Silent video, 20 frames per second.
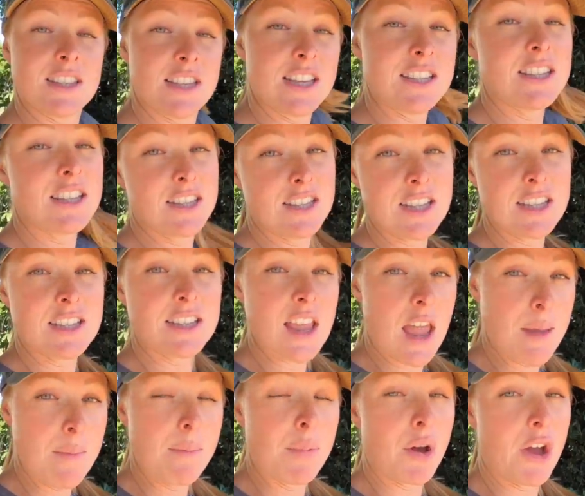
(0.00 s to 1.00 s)
this is the
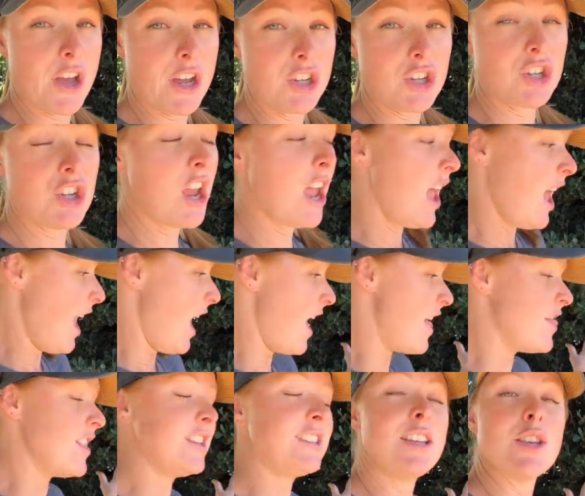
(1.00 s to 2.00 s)
same bush
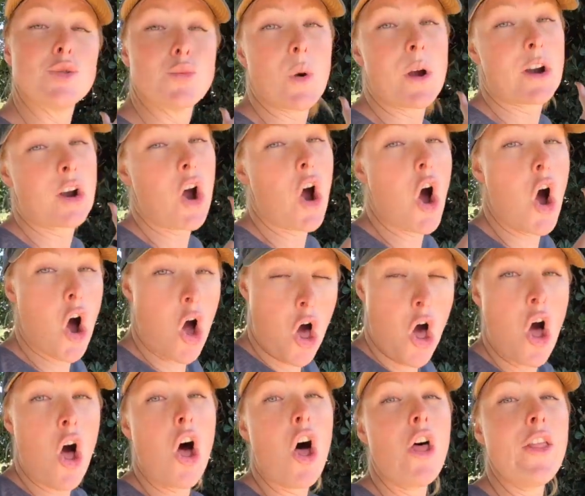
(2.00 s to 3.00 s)
and this is where
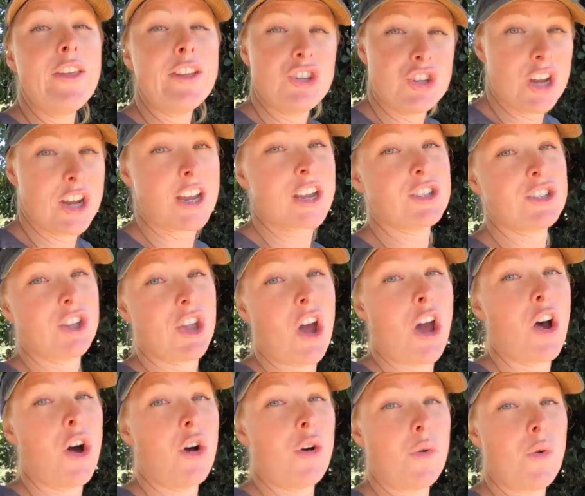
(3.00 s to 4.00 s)
all the chickens
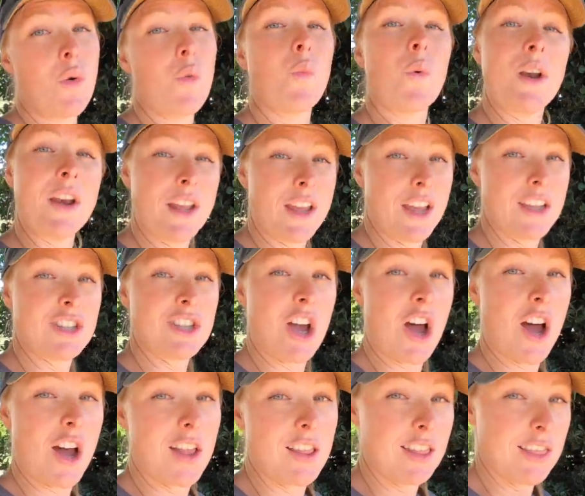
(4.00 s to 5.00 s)
go when it gets
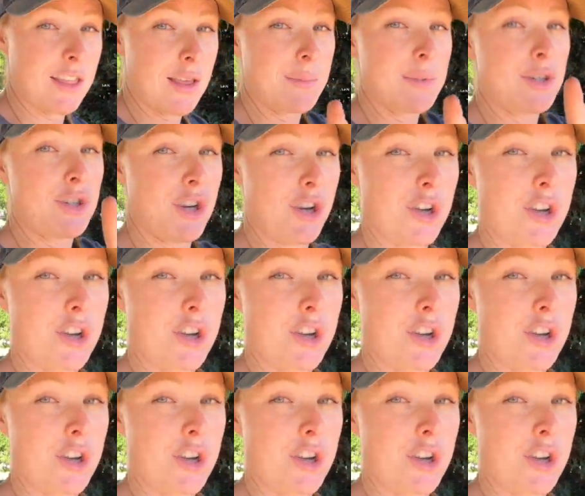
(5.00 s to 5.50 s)
hot. Let me show